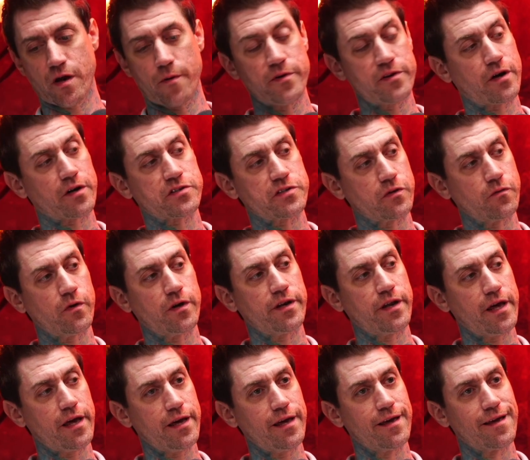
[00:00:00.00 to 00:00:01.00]
signing up for your
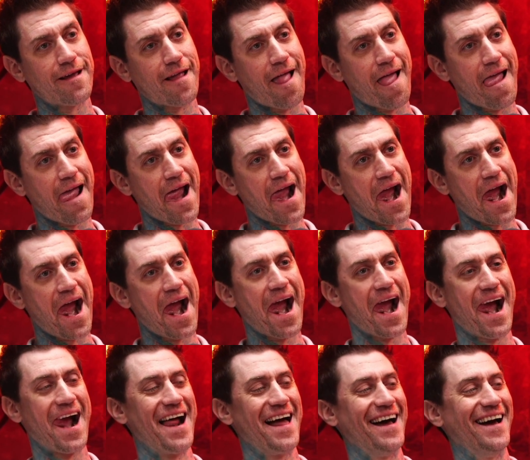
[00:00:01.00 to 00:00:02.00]
classes. I'm
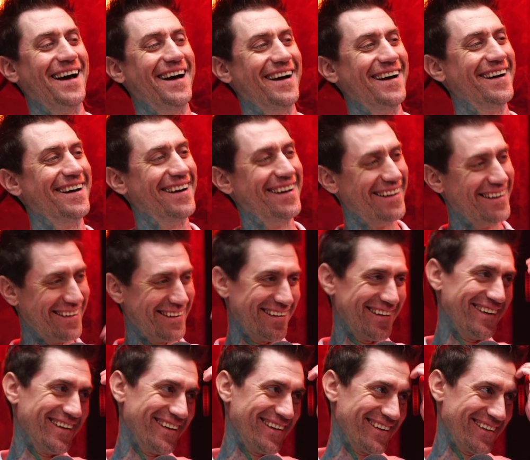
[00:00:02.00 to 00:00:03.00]
like, should I go
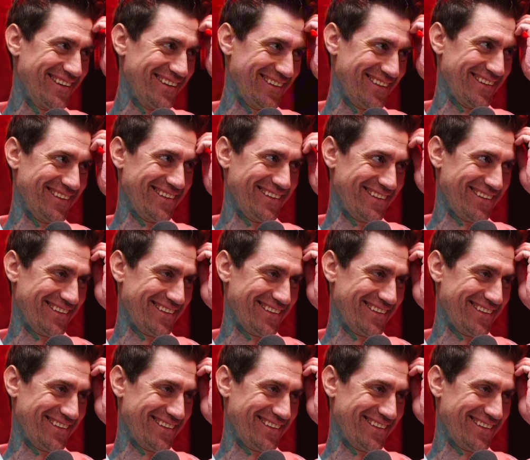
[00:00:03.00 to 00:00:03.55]
just see what this is about?